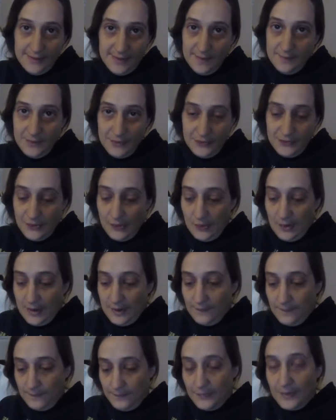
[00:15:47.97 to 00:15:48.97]
I'm just
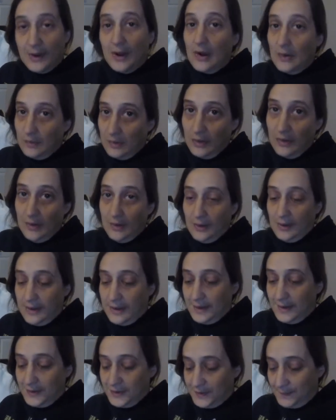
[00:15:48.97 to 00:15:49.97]
joking. They are really good
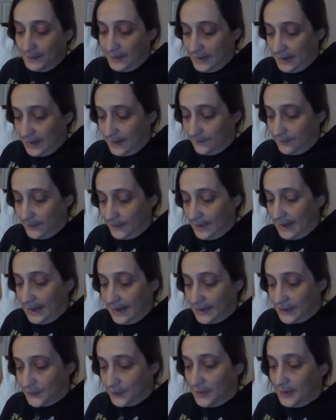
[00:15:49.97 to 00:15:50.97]
kids. But, I
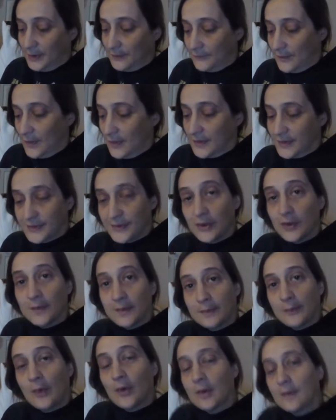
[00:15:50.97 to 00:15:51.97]
just want to focus a little
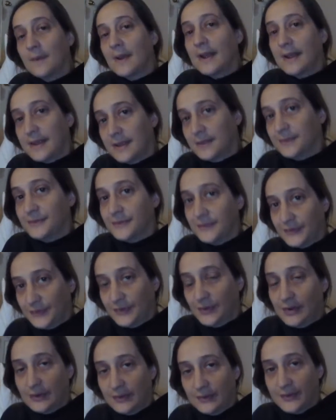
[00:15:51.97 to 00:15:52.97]
bit more on my kids this
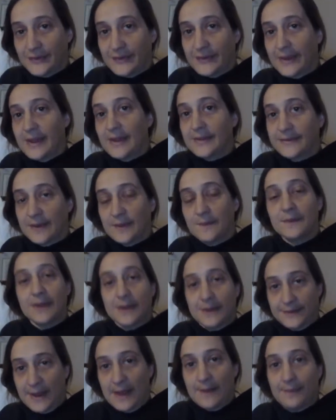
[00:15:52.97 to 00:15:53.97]
year, just in case something
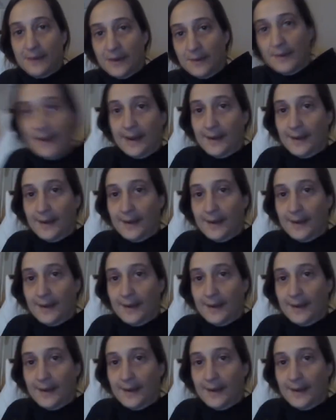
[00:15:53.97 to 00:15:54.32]
does happen to me.